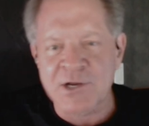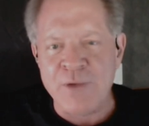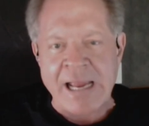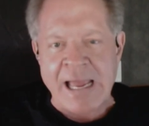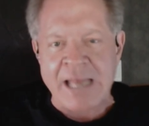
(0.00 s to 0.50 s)

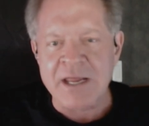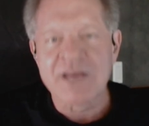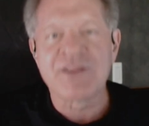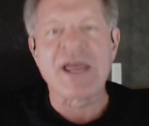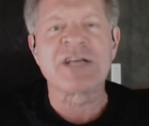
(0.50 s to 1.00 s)
weekend.
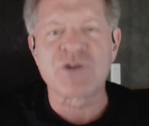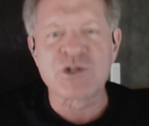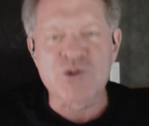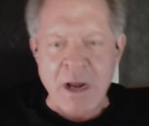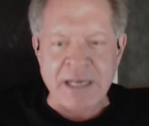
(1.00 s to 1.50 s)
Thanks for
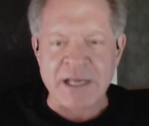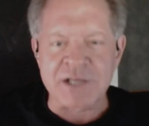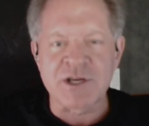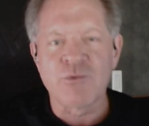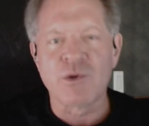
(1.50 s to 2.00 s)
joining
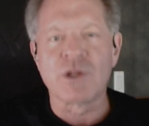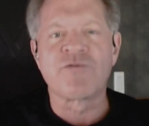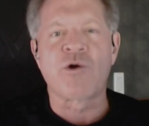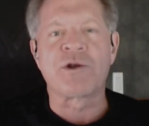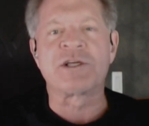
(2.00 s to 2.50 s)
us. We'll look
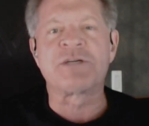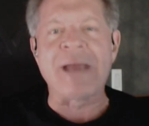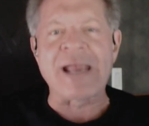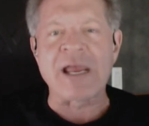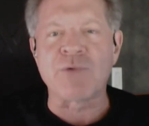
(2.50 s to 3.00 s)
forward to
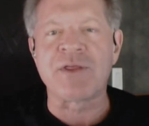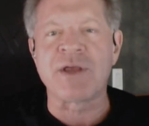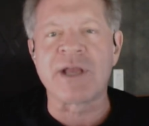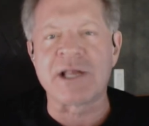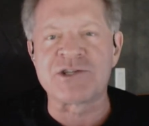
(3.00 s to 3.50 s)
speaking with
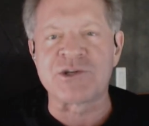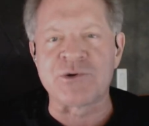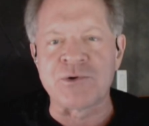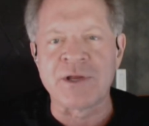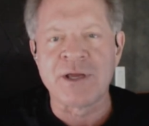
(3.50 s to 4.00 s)
you again
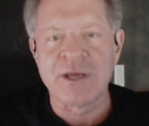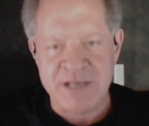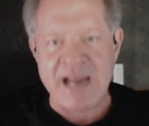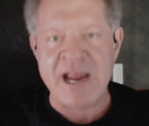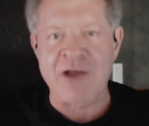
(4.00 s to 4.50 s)
soon. Take care